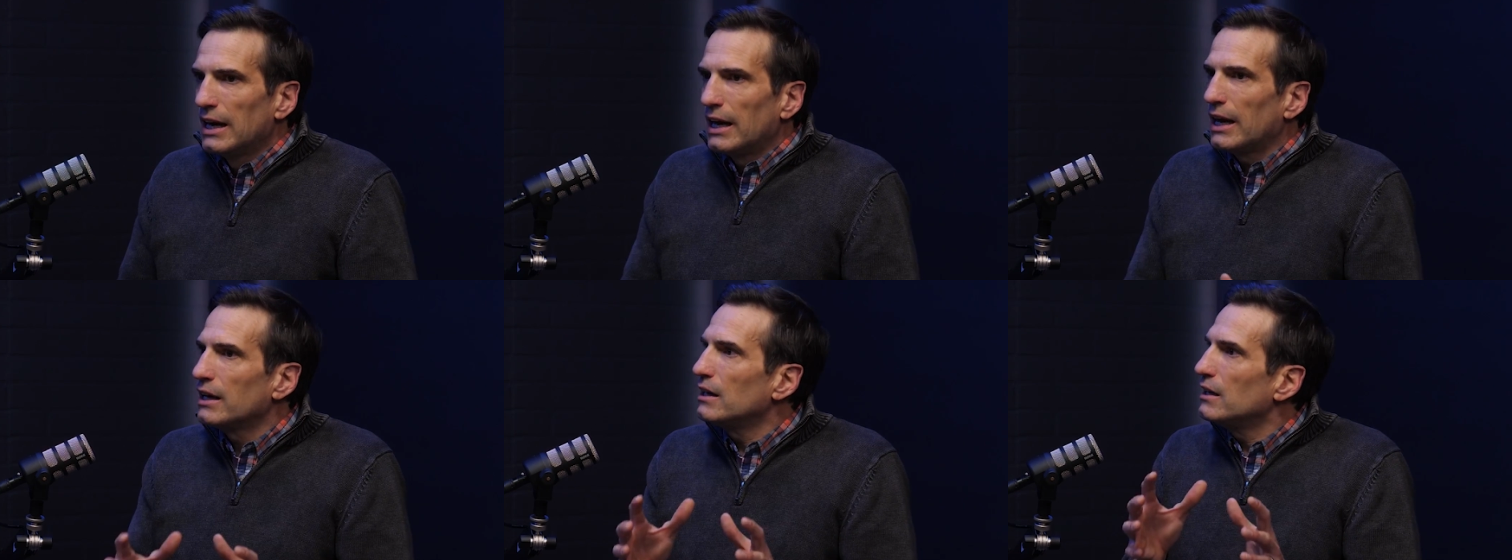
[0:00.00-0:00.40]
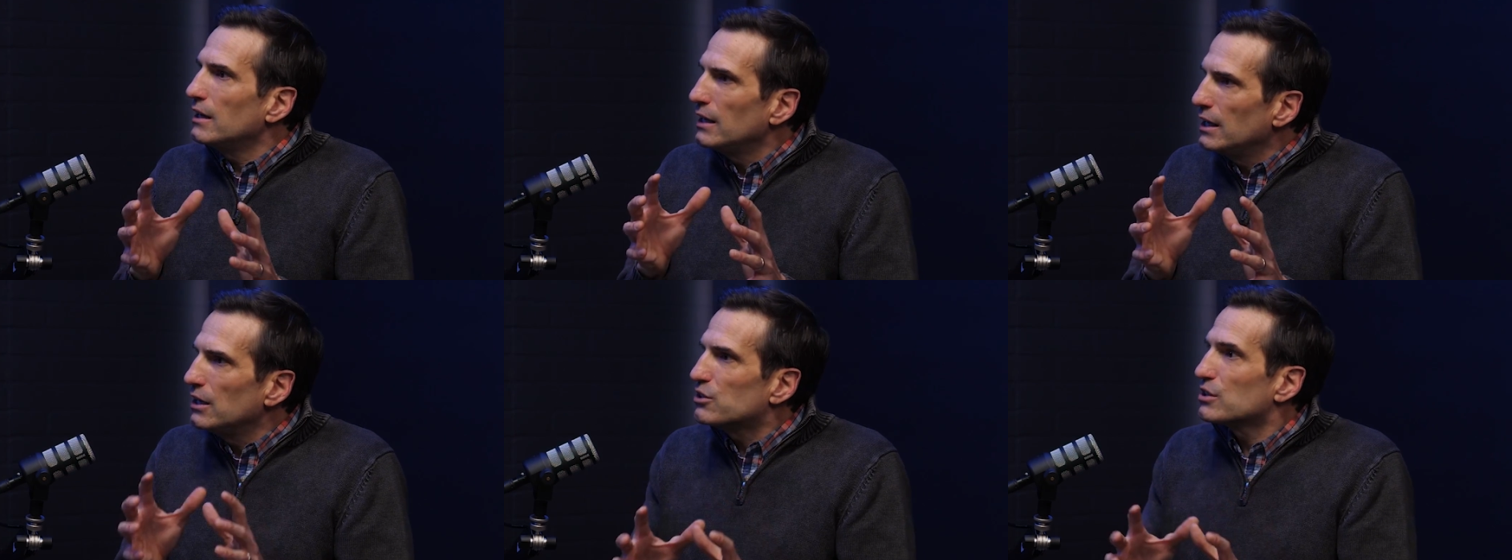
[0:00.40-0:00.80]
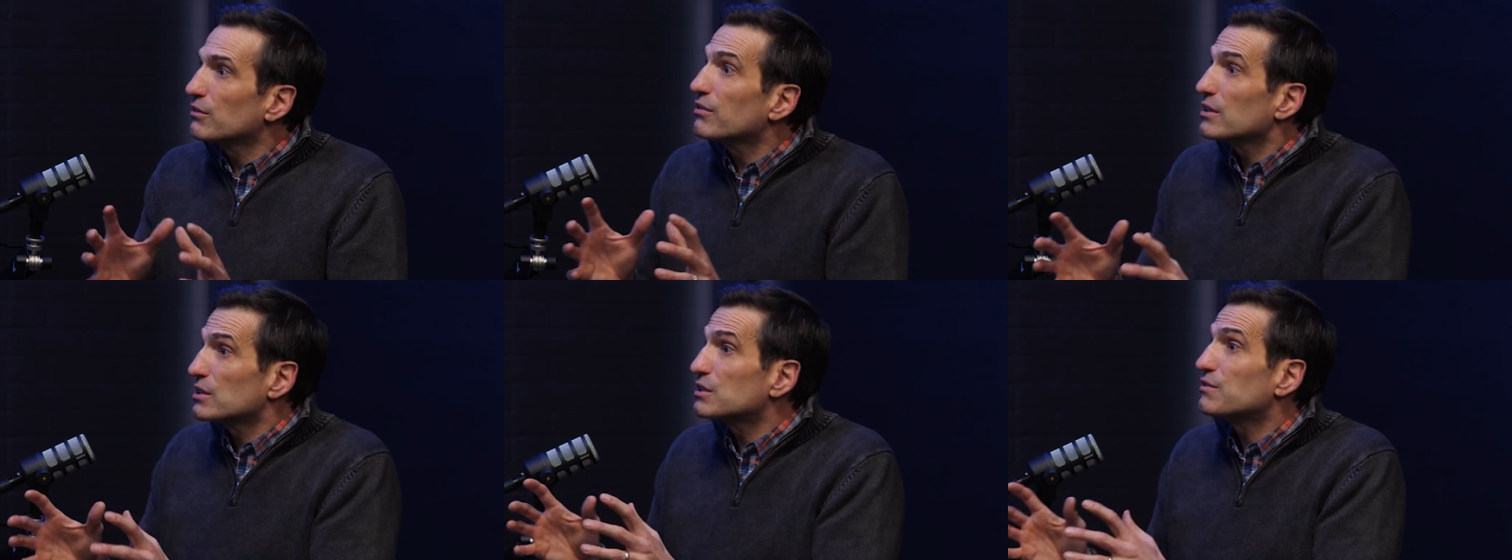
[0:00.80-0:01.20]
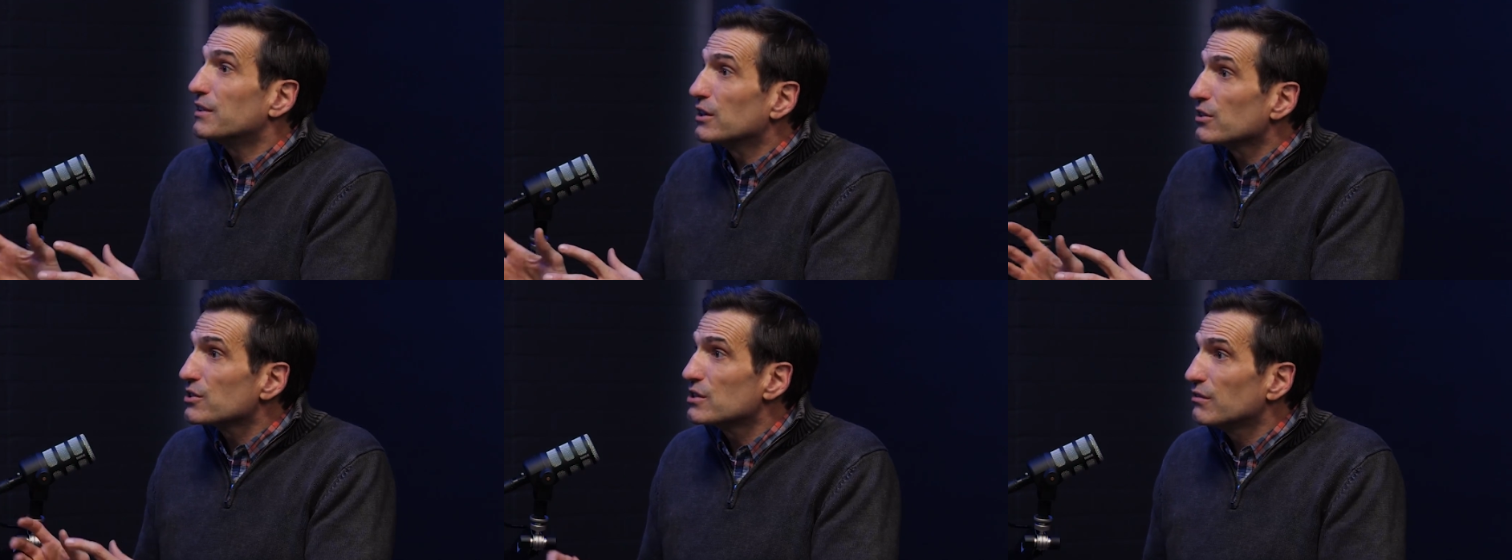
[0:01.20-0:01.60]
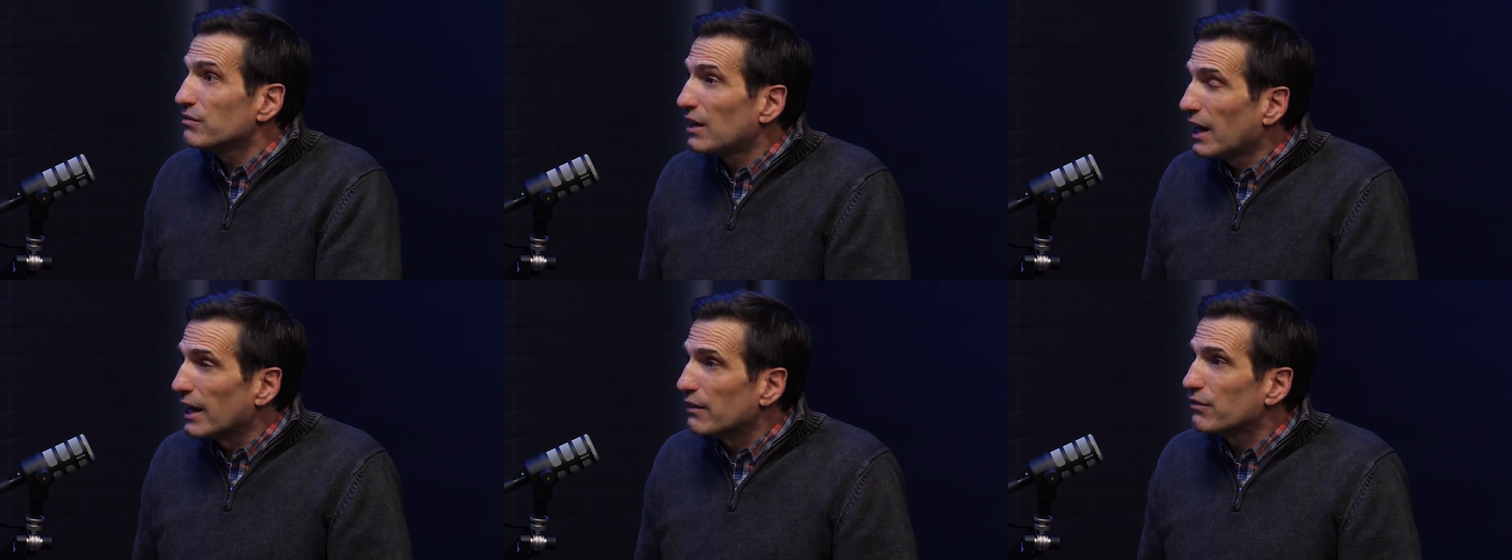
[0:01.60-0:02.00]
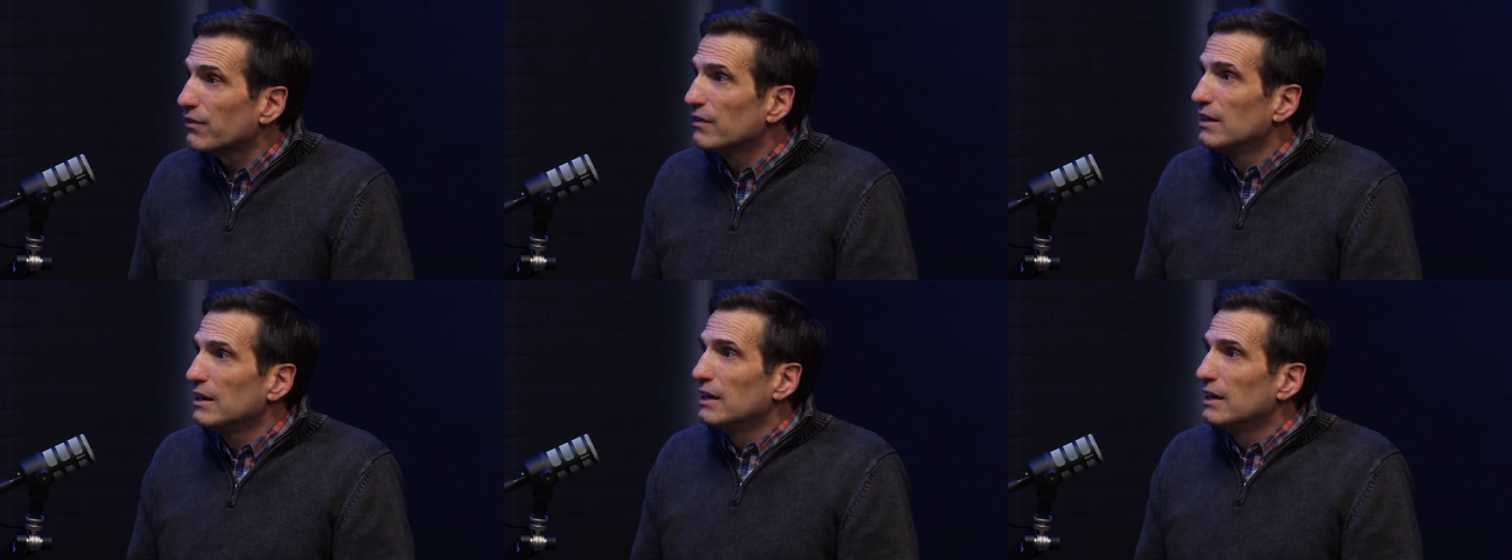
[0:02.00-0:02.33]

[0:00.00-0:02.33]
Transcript: and in each of the spheres of life.